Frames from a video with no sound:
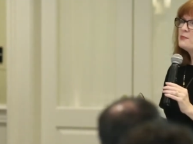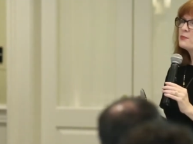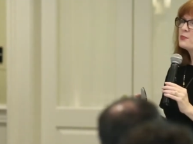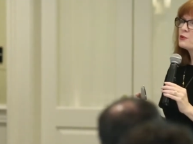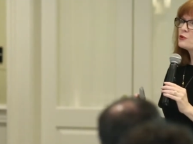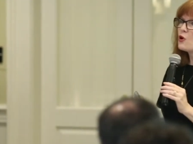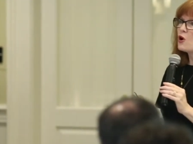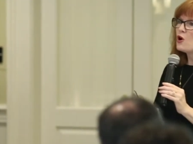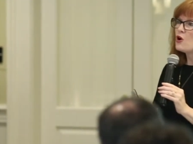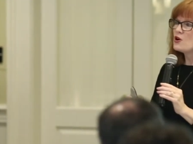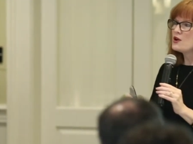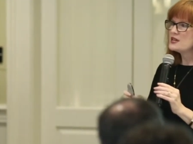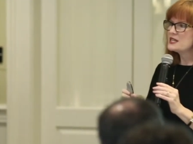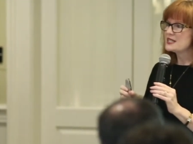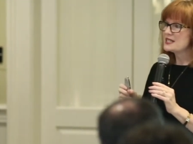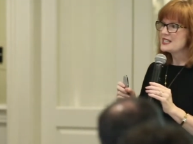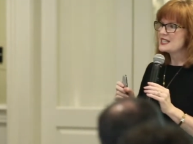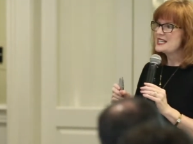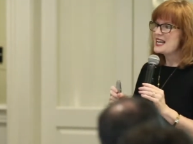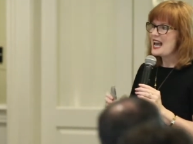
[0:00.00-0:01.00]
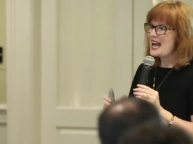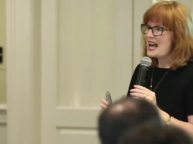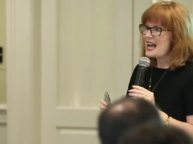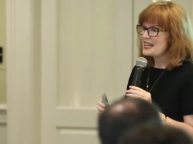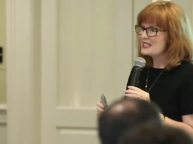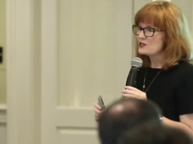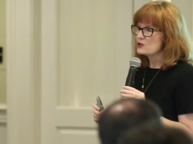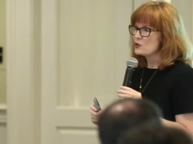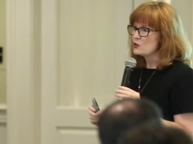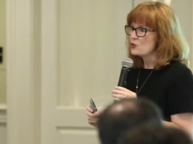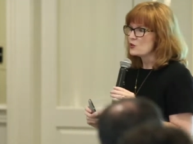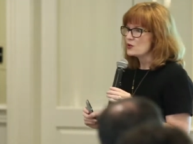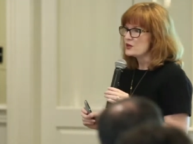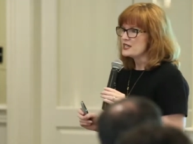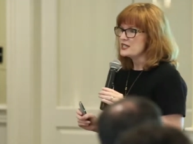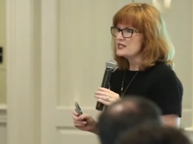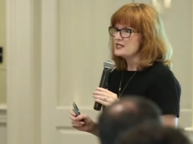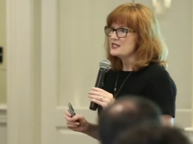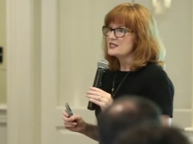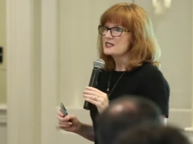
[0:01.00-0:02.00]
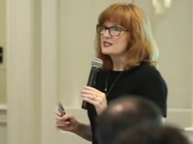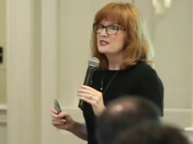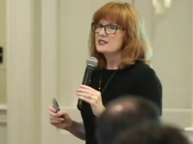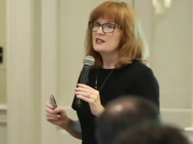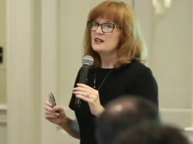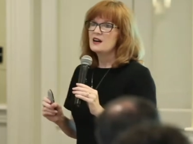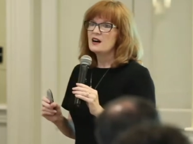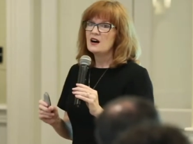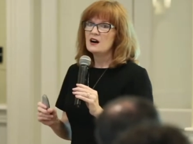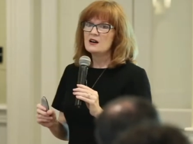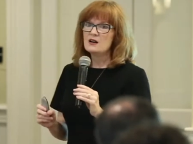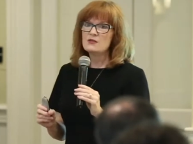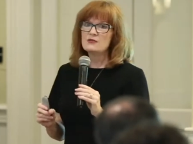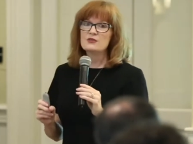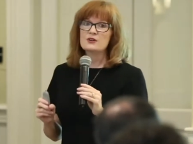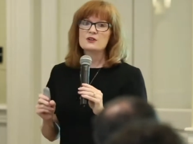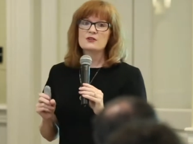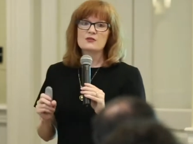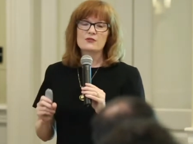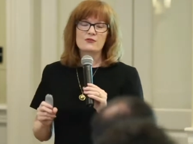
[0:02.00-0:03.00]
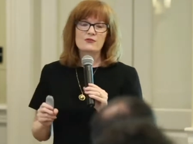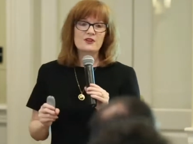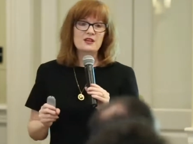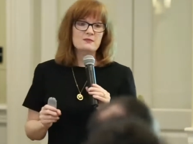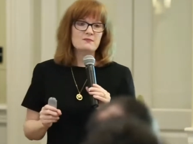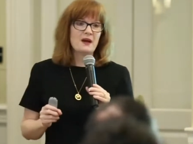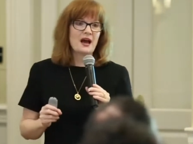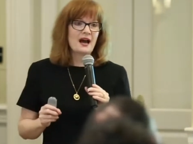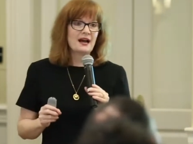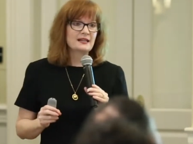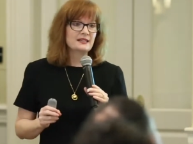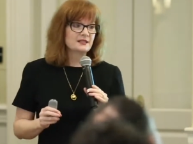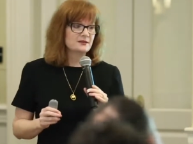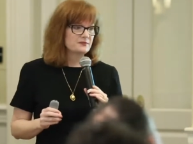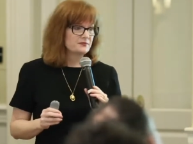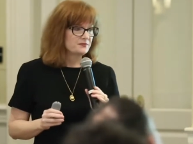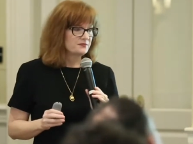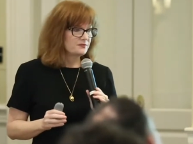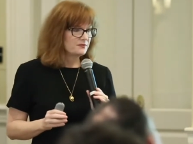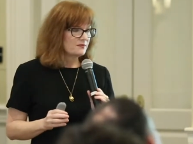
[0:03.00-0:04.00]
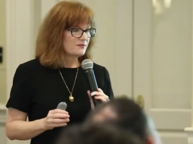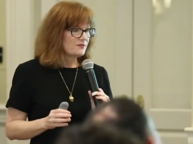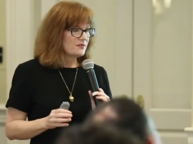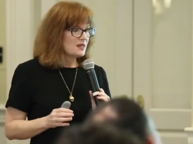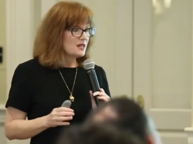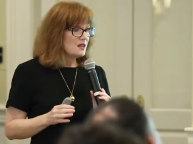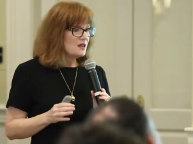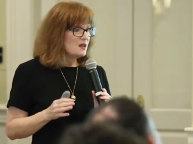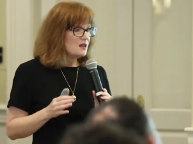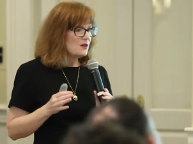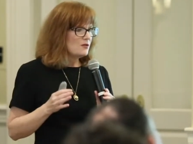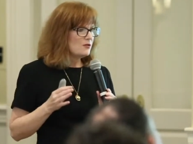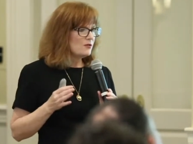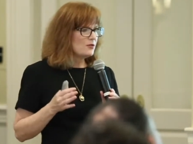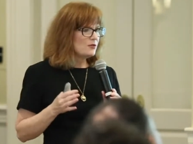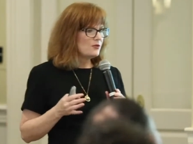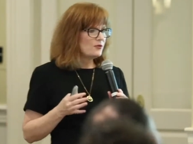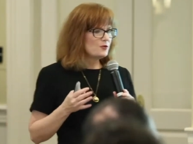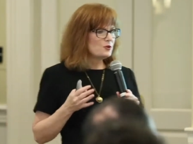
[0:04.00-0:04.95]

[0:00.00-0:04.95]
broad categories of feedback. Uh, the